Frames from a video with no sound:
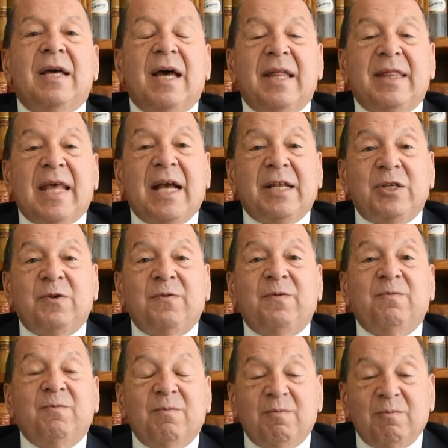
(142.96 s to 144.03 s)
That's
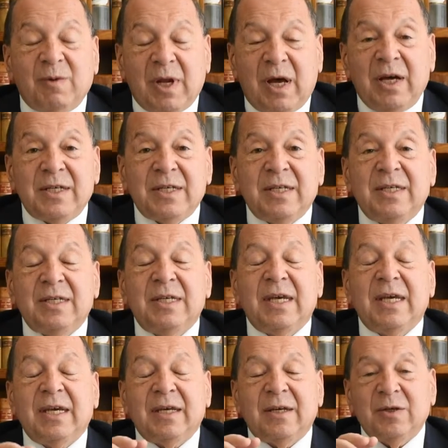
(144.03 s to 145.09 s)

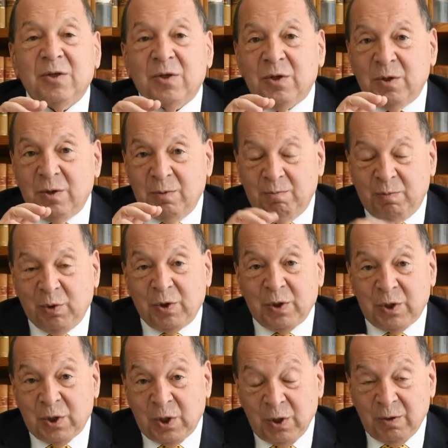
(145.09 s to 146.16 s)
licensing to book
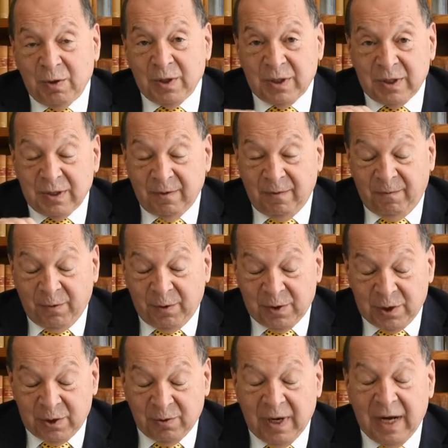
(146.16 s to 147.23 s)
tours for
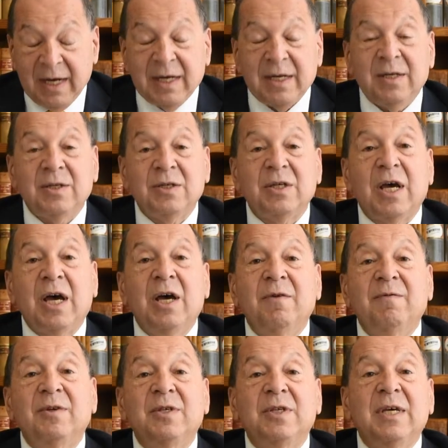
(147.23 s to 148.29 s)
Australians
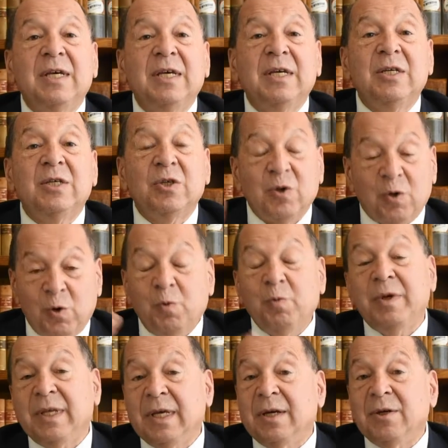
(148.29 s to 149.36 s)
overseas or
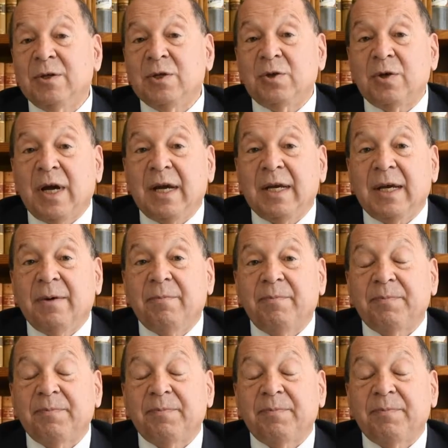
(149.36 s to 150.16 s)
within Australia.